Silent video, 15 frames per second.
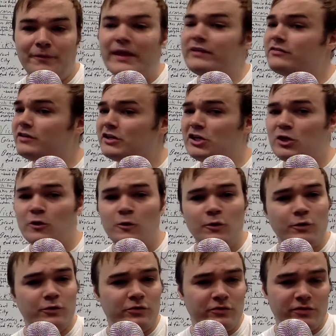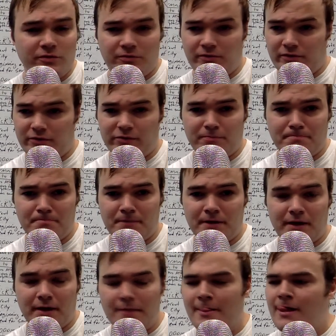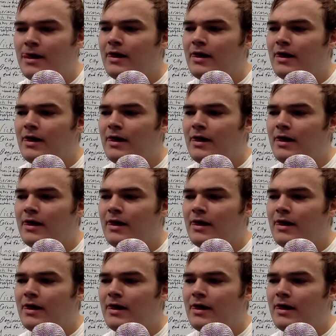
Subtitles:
That's a huge difference, okay?